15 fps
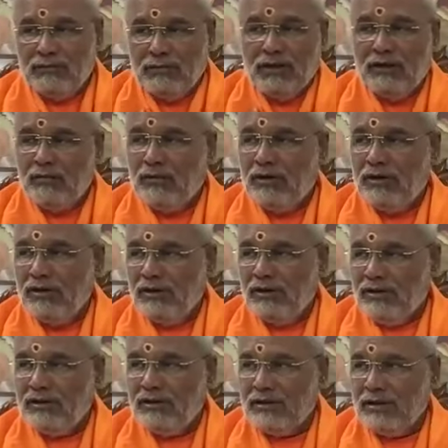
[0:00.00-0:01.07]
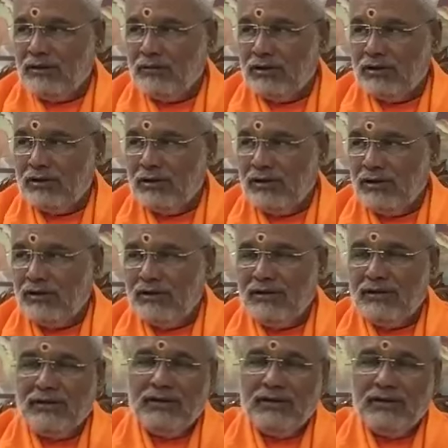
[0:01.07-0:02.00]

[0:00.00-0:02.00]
mala, diksha,